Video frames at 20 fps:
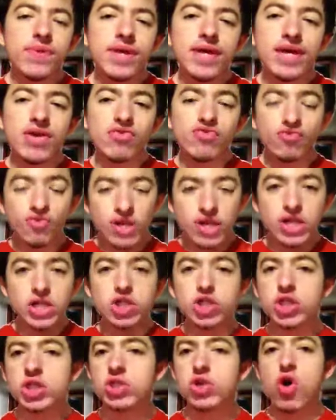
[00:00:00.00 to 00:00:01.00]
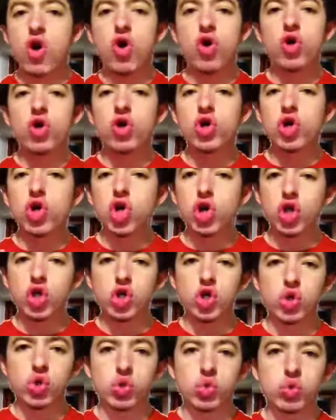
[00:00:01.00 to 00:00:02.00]
it really just
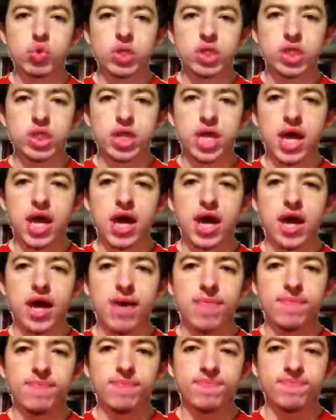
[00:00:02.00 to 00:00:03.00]
concludes that